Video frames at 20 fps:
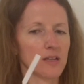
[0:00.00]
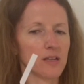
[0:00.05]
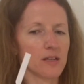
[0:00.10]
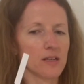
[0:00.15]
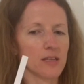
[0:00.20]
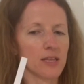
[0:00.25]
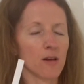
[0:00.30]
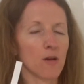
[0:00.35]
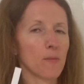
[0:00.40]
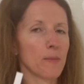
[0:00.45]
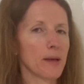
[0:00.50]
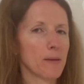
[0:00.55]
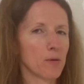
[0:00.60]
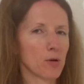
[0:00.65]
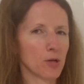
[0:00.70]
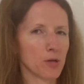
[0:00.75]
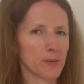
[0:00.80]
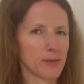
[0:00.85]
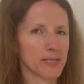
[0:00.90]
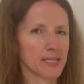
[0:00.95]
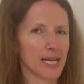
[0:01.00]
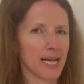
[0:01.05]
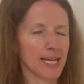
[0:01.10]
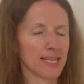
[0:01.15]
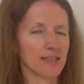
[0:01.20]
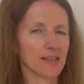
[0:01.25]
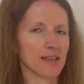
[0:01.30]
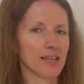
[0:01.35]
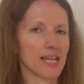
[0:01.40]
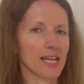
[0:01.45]
There are people who are saying
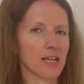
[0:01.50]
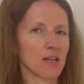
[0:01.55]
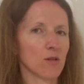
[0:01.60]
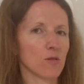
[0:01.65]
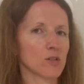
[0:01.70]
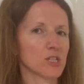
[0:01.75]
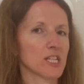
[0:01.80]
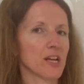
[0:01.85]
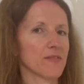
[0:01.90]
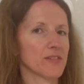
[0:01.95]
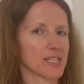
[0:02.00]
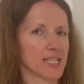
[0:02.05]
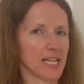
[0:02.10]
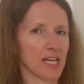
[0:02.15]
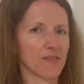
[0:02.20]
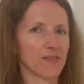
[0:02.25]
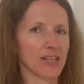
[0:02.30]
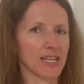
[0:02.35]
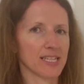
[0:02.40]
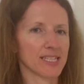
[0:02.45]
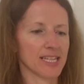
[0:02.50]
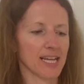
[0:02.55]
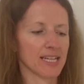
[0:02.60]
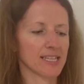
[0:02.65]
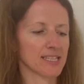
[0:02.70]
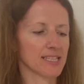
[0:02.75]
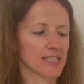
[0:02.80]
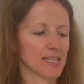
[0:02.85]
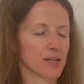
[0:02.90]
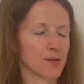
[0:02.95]
that the longevity of these
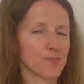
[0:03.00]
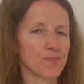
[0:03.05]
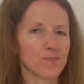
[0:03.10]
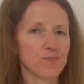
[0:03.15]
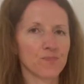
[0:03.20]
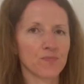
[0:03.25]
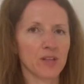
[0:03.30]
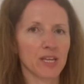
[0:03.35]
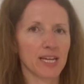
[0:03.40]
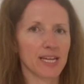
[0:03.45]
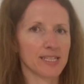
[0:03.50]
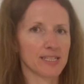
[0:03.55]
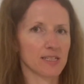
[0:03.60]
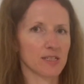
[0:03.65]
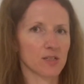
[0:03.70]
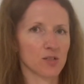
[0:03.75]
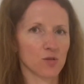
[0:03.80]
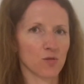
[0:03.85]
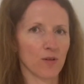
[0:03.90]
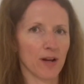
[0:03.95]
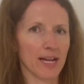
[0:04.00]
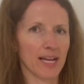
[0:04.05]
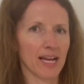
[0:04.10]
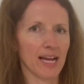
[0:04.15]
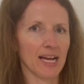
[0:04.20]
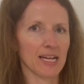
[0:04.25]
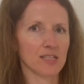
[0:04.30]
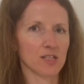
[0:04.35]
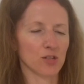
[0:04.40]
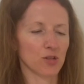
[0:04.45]
scents isn't as great
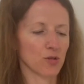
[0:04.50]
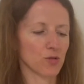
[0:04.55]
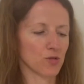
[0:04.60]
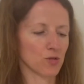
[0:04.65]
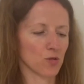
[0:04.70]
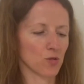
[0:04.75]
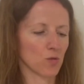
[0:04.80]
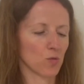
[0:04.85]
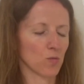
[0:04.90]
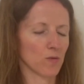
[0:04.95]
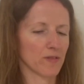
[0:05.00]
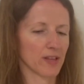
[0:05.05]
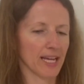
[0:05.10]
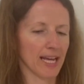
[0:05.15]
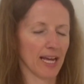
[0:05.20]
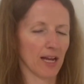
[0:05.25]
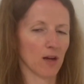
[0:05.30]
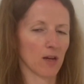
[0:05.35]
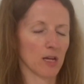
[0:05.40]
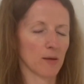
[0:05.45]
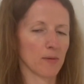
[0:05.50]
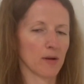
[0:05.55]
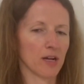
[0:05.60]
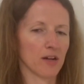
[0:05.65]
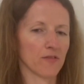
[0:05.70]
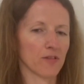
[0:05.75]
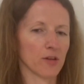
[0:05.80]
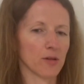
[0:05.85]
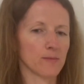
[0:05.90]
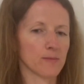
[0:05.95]
as usual with the Kayali
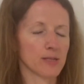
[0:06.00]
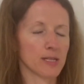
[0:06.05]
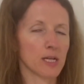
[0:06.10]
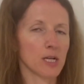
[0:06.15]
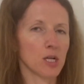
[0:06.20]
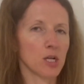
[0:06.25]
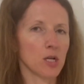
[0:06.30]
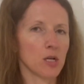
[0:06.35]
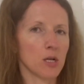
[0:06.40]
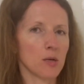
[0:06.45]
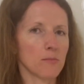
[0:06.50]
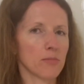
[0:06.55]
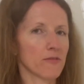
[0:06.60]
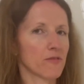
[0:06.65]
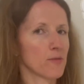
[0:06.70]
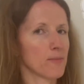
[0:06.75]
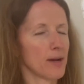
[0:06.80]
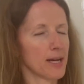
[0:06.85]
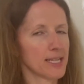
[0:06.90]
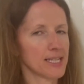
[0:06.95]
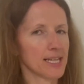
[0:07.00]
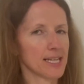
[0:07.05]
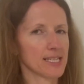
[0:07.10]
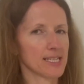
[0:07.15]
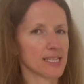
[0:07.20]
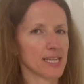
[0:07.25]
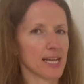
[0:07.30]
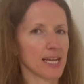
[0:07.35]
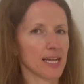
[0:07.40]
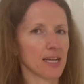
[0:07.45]
perfumes, but for my
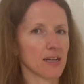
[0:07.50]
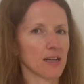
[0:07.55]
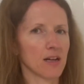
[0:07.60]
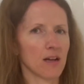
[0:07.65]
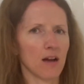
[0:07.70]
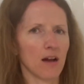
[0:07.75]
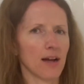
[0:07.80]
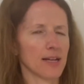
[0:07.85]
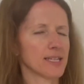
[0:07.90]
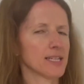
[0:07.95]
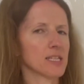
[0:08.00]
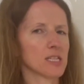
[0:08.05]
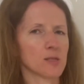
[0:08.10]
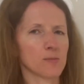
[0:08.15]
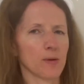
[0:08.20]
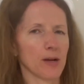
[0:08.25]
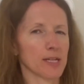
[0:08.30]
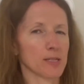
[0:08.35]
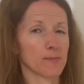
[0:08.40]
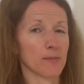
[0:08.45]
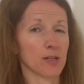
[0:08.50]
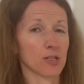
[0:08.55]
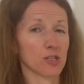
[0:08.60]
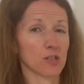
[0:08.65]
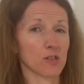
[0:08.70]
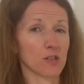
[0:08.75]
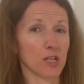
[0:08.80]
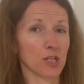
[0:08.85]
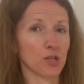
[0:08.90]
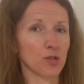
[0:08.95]
testing, I didn't spray as much as
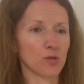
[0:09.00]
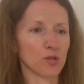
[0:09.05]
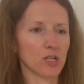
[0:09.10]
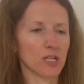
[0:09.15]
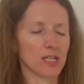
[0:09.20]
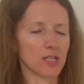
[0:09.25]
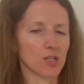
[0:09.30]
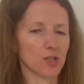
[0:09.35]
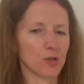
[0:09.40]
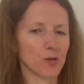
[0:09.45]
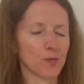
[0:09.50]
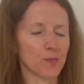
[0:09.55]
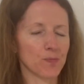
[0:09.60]
I usually do.